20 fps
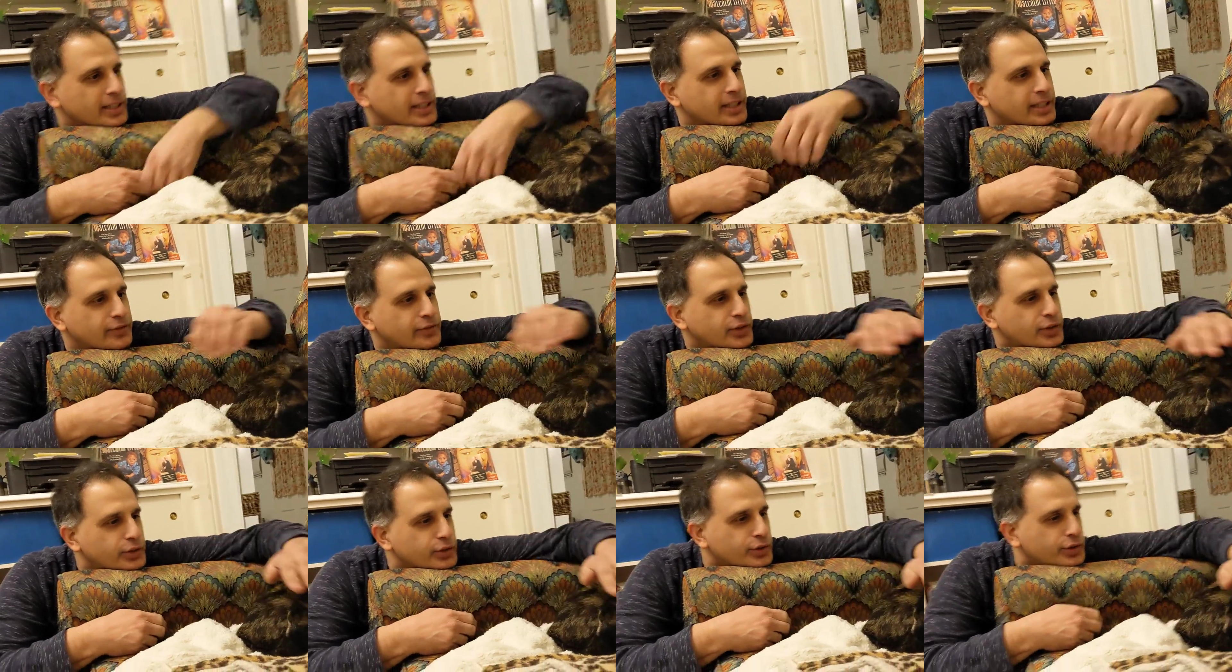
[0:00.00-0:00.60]

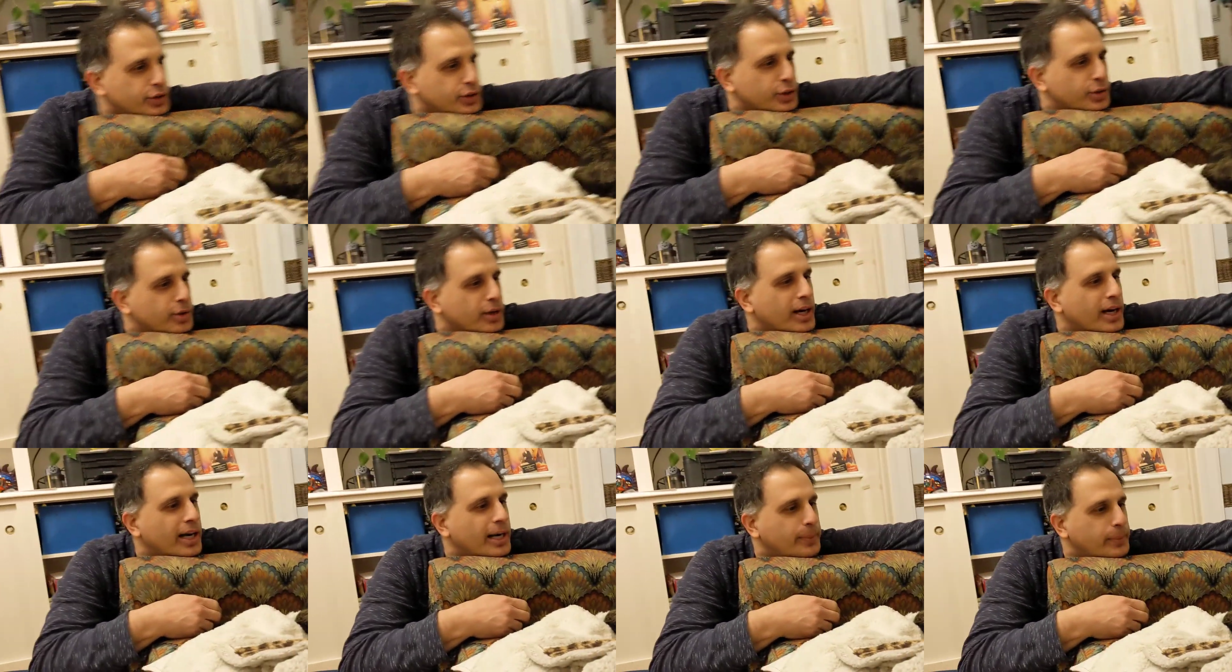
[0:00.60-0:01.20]
If you
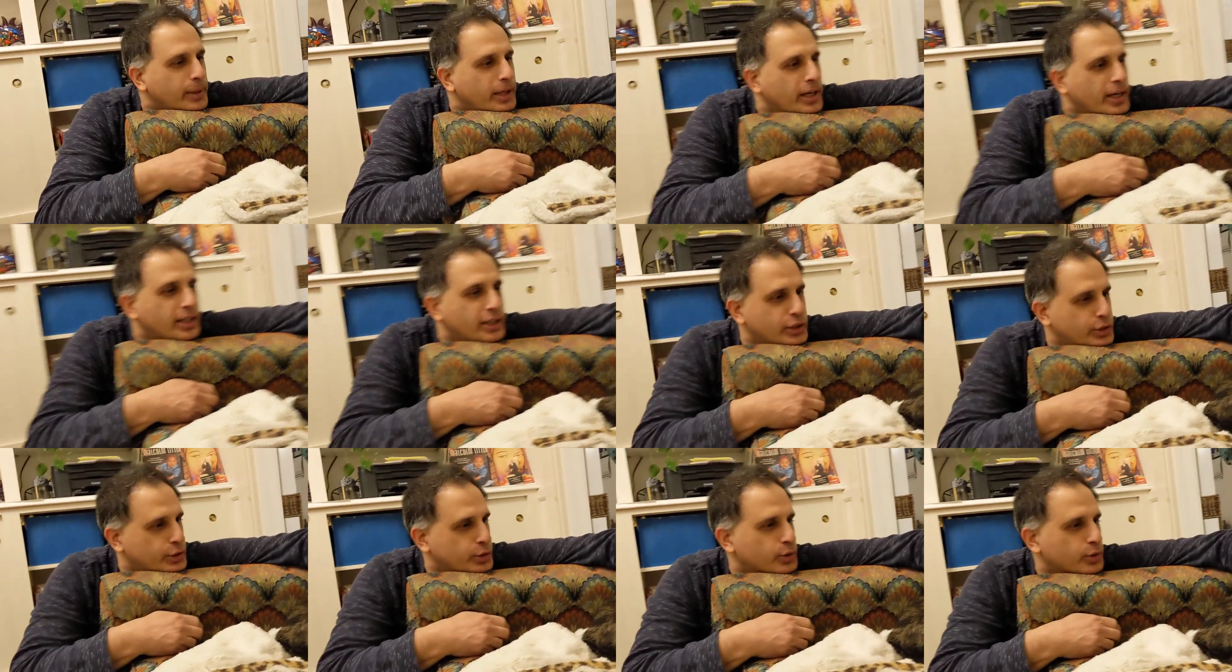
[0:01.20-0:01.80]
do, I'm
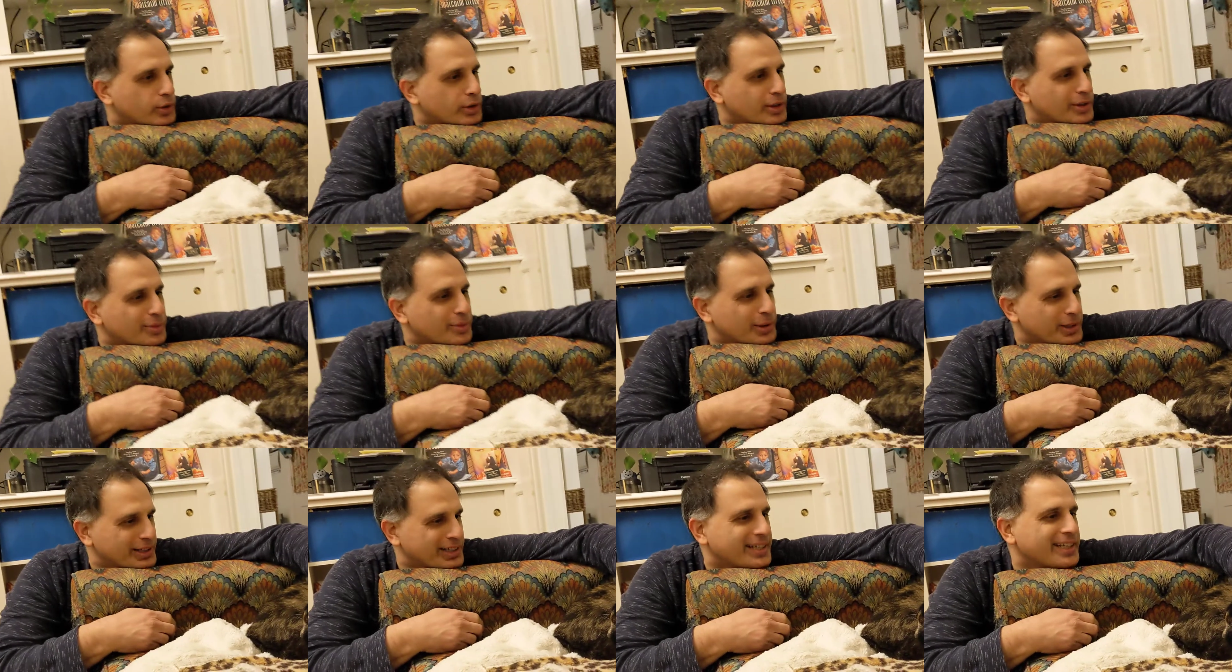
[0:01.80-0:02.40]
not sure
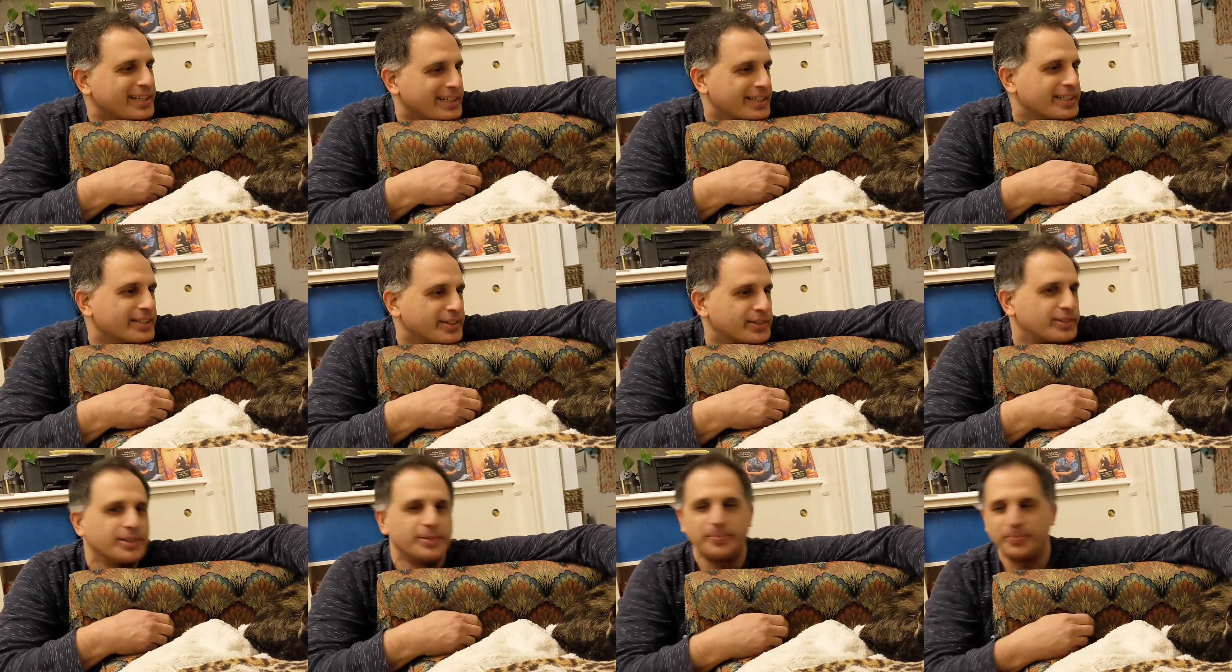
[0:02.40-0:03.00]
what it
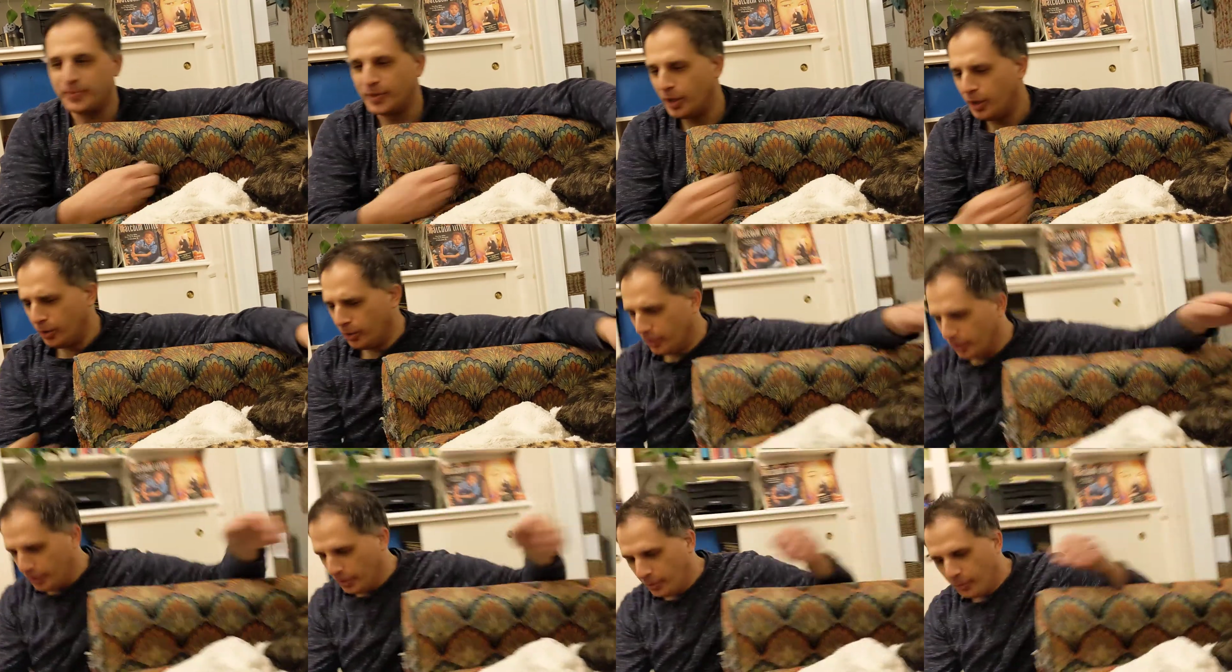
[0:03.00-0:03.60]
is.
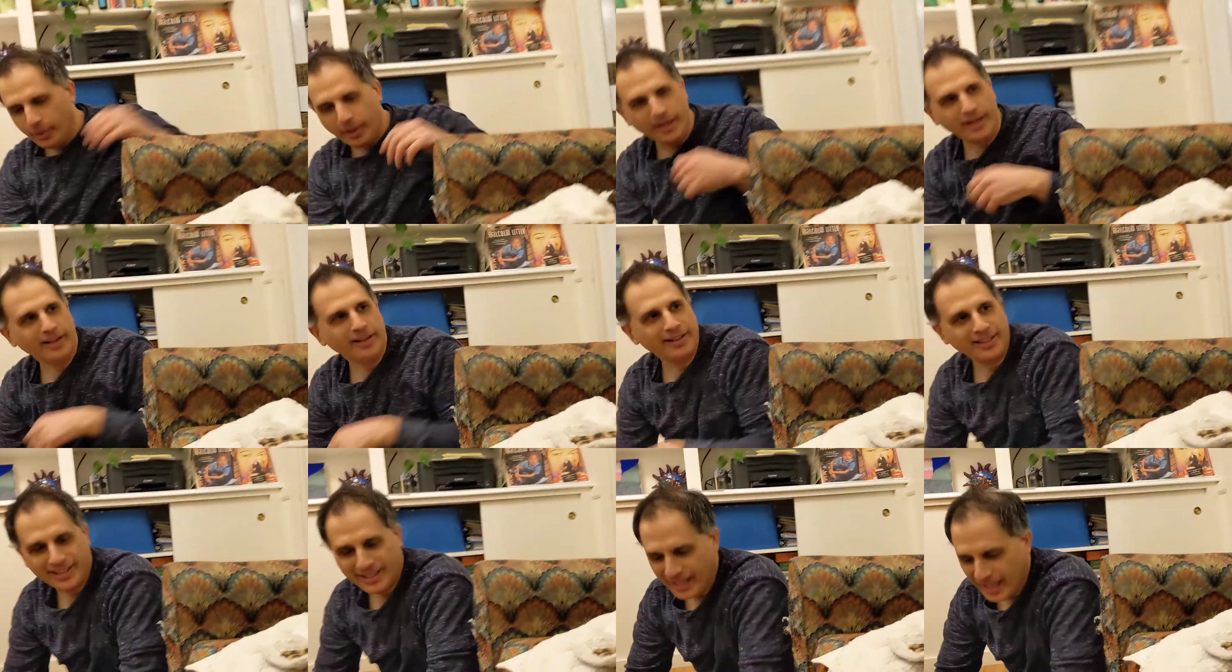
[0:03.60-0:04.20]

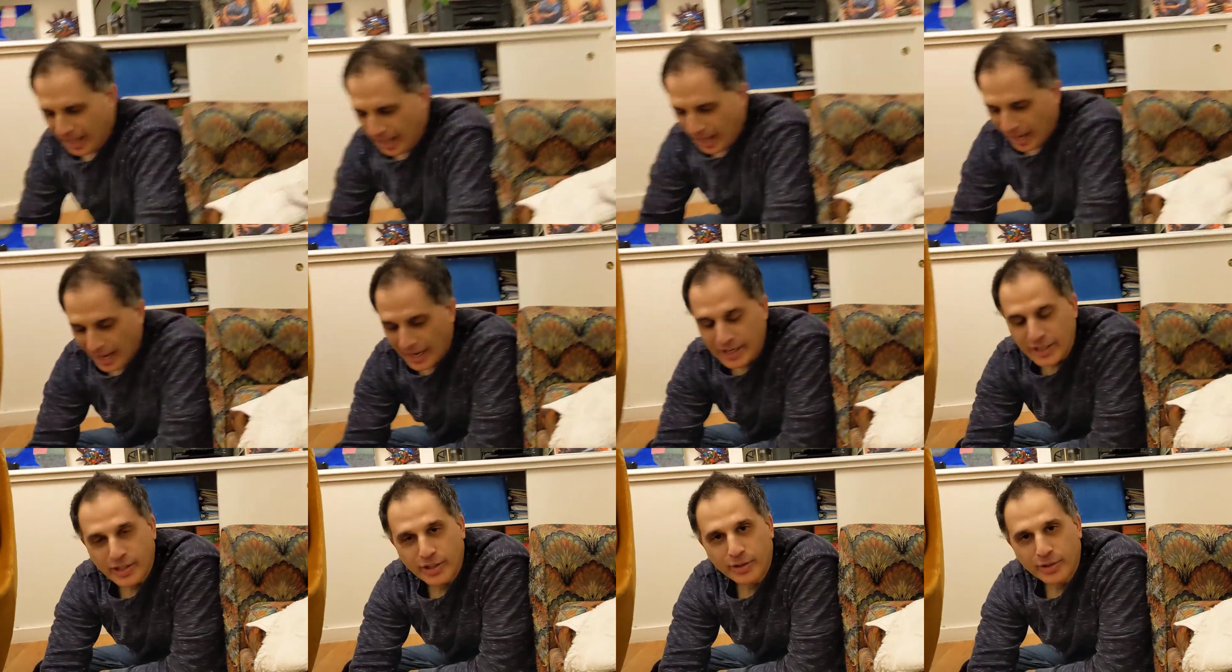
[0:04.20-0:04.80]
Well,
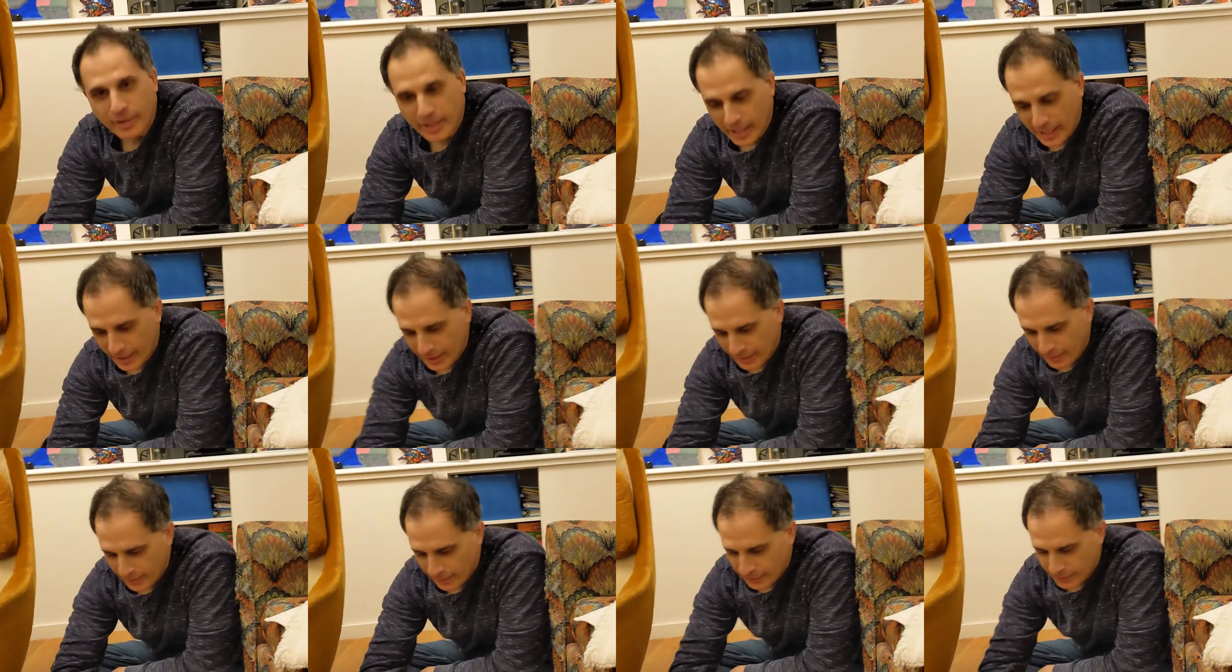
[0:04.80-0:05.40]
I do
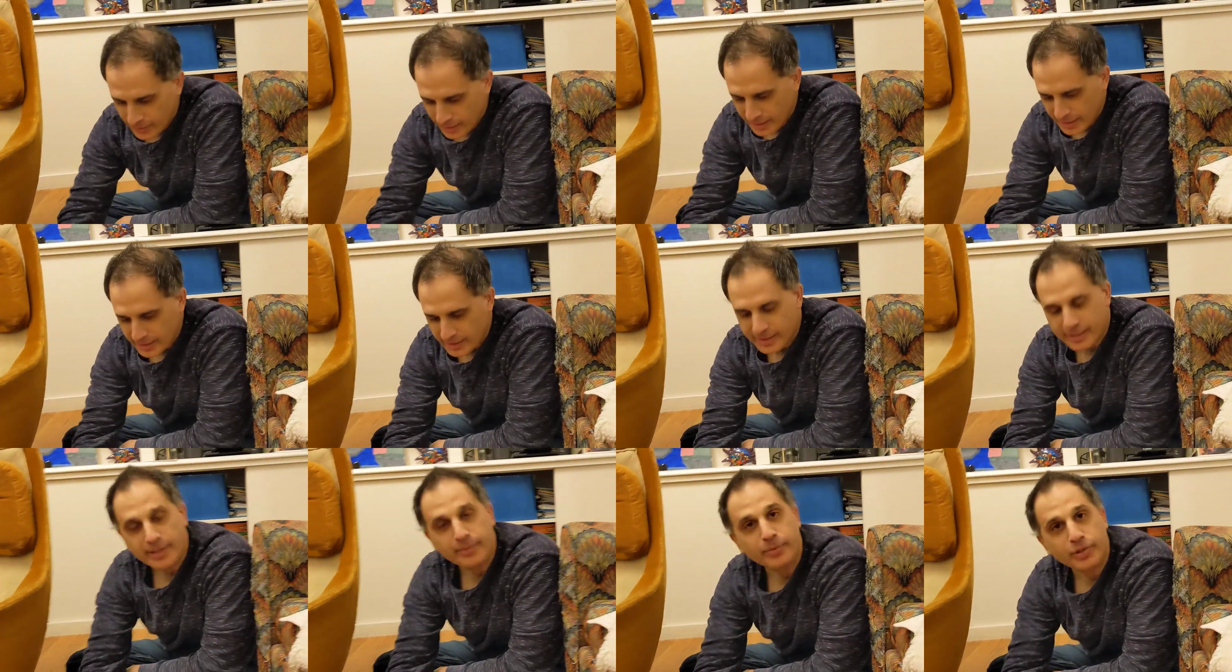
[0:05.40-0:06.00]
have
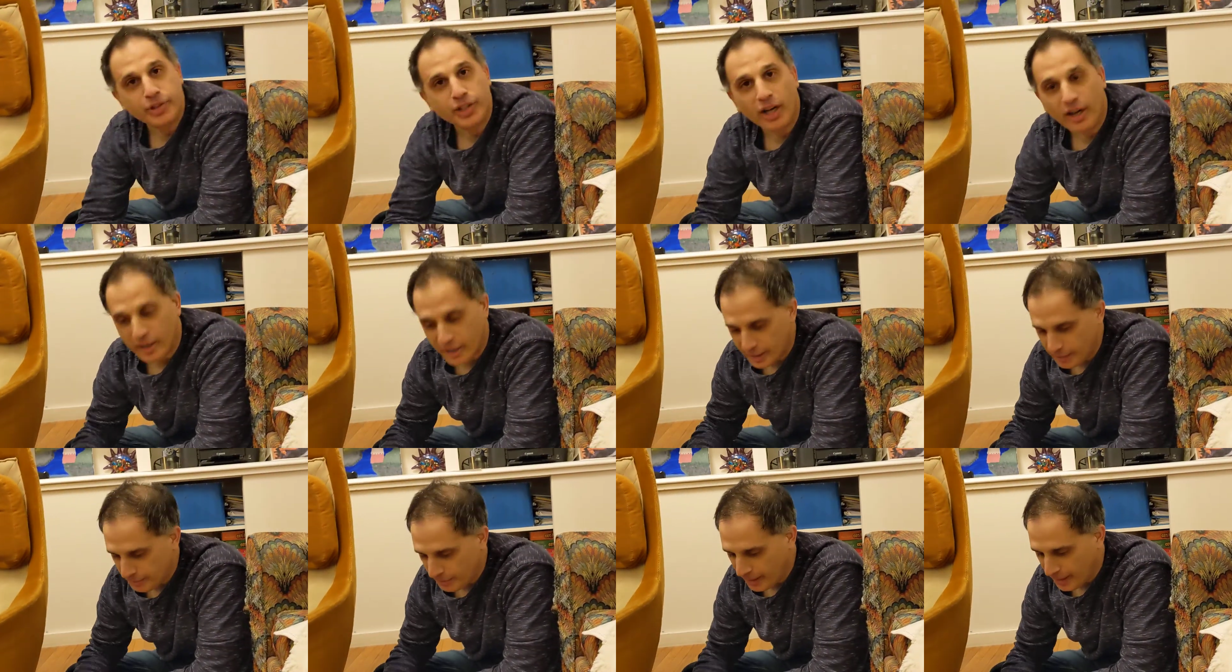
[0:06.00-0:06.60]
some
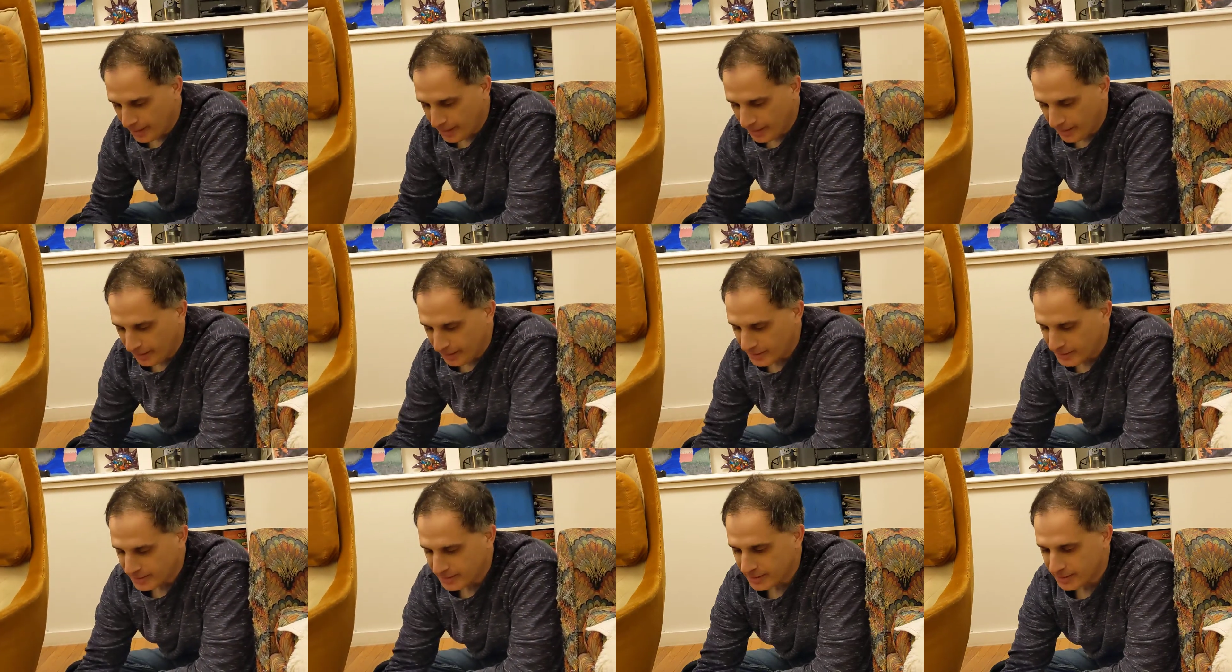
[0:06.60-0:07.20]
junk in my
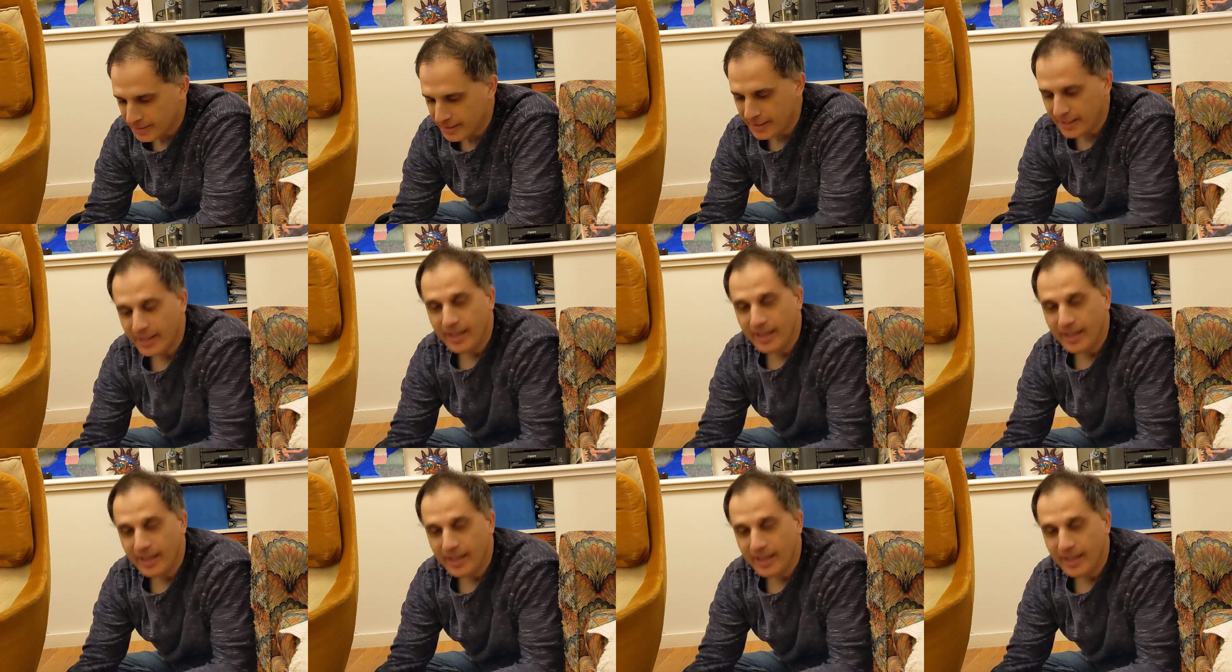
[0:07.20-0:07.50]
house.